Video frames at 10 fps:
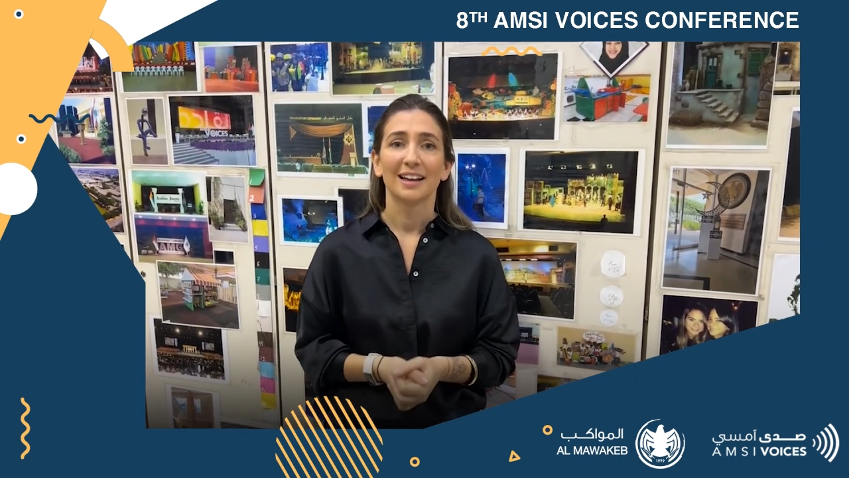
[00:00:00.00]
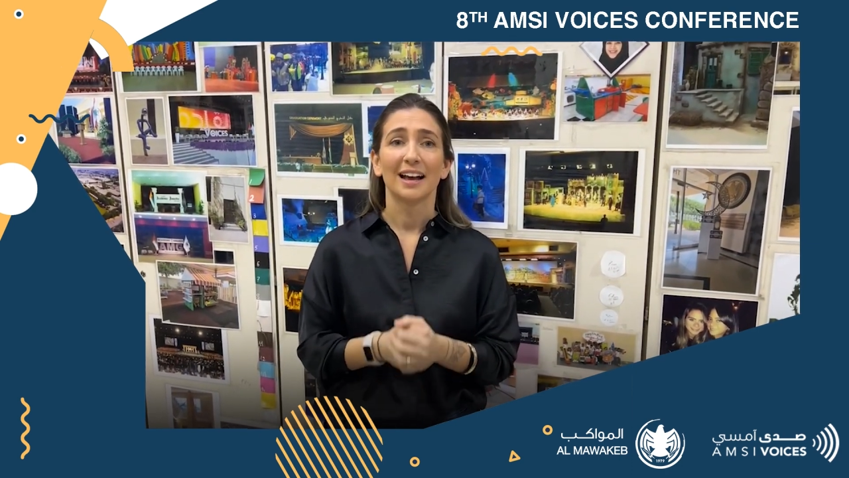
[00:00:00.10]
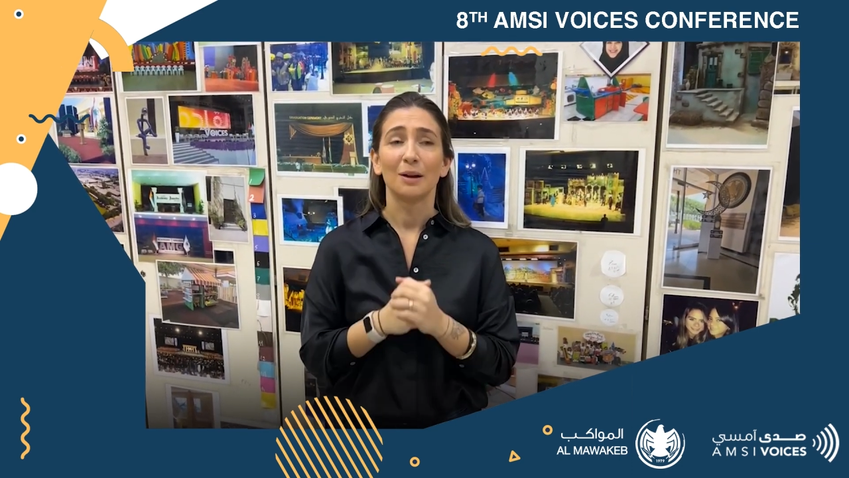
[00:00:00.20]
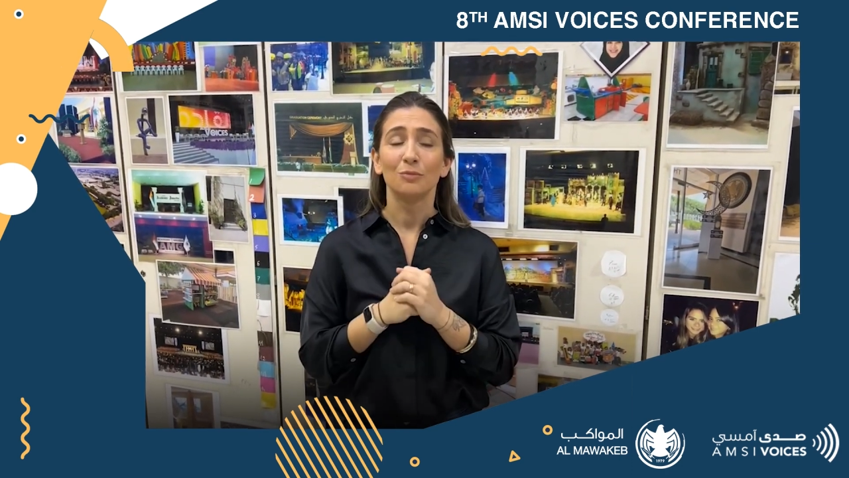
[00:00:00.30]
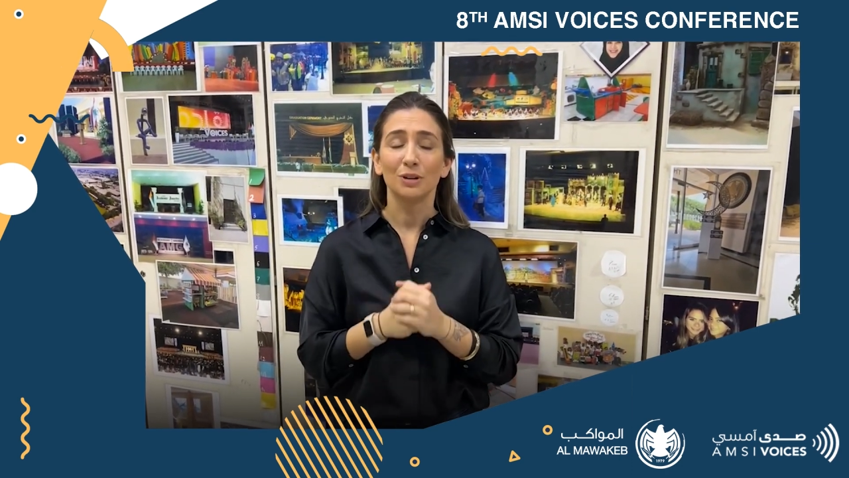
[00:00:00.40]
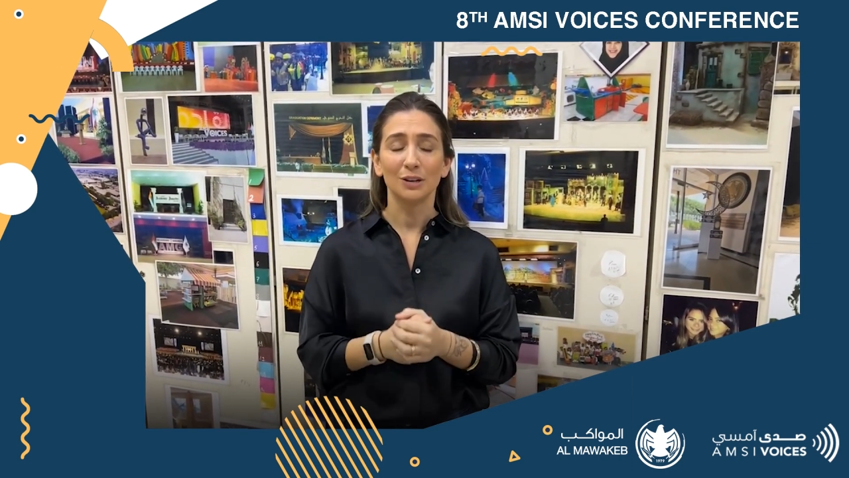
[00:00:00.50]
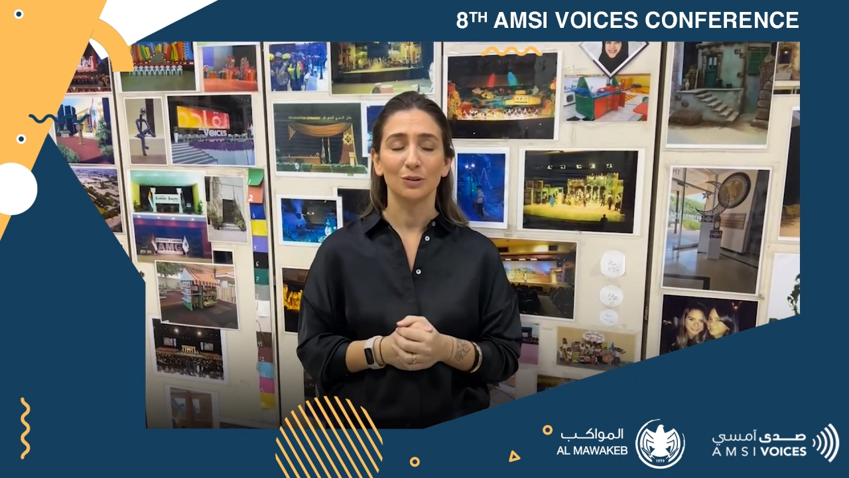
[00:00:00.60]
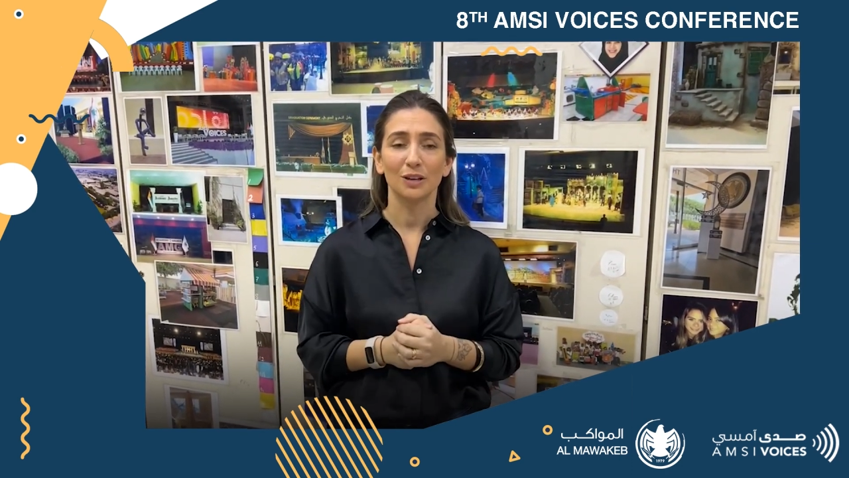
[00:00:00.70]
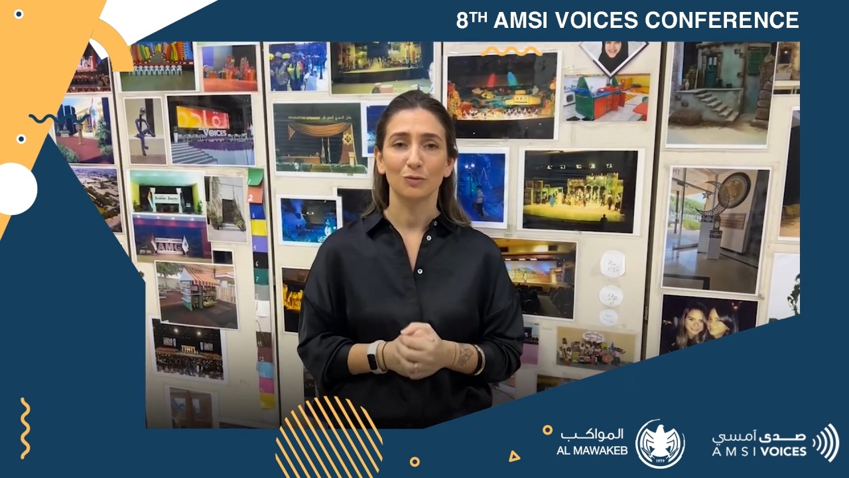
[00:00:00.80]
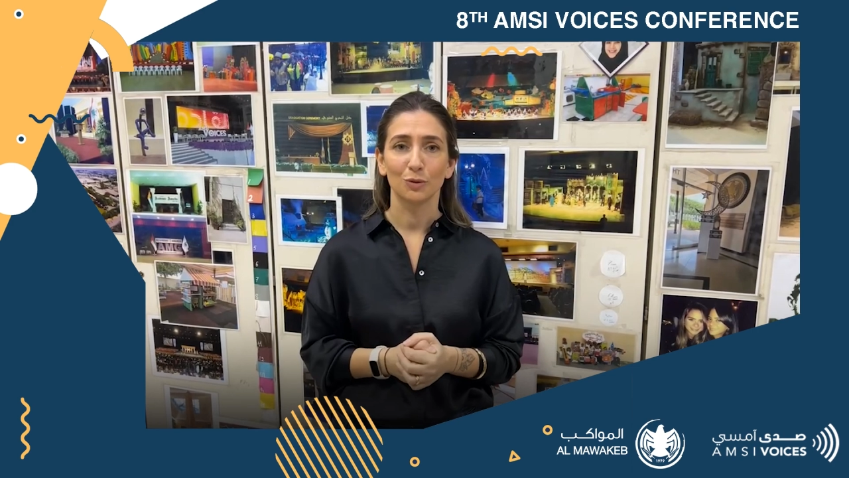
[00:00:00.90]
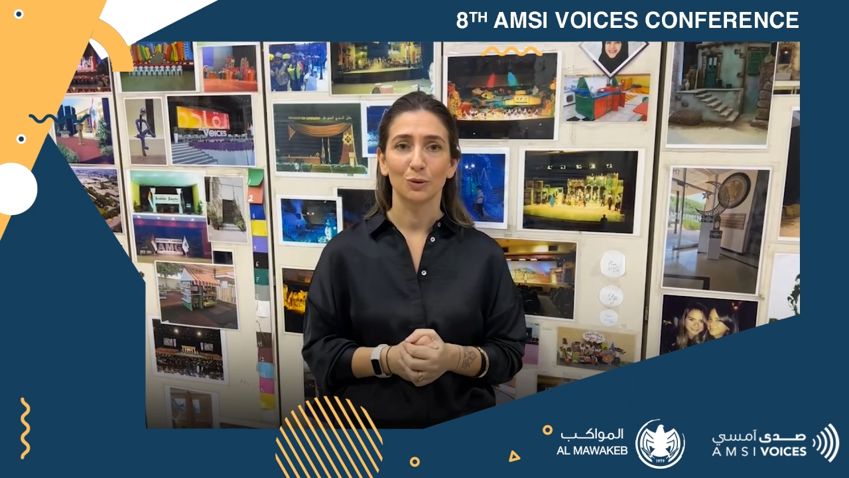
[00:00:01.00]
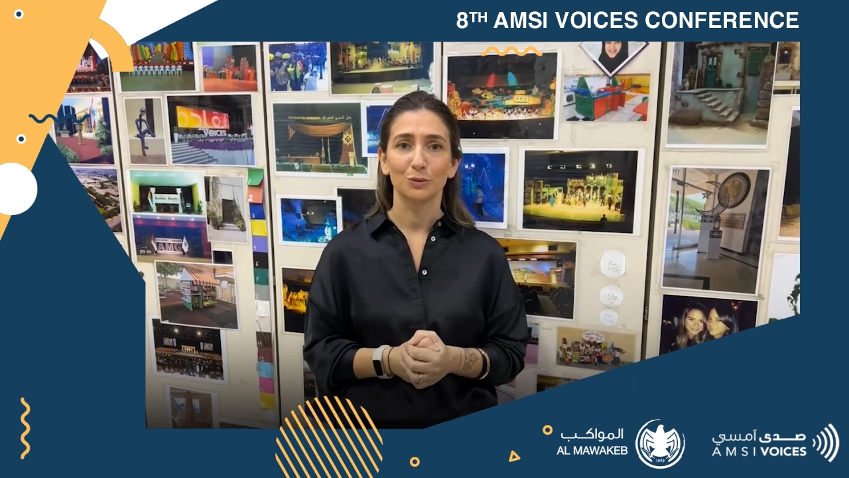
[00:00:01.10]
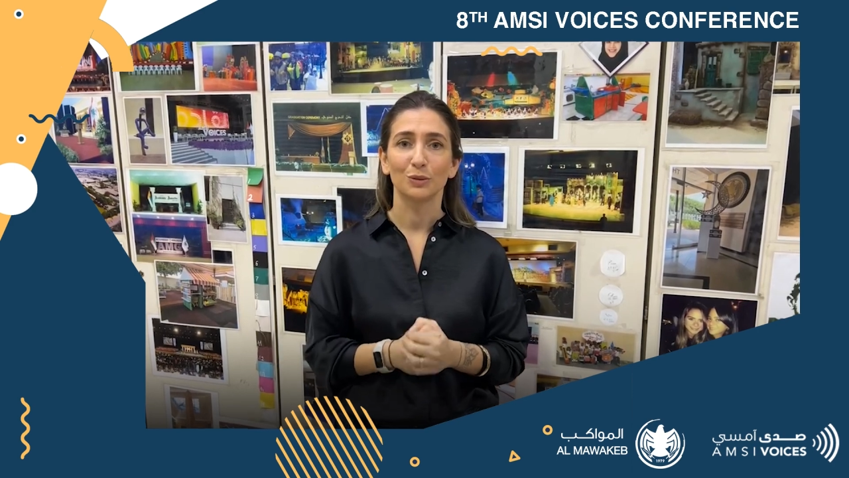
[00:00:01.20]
I'm really looking forward to the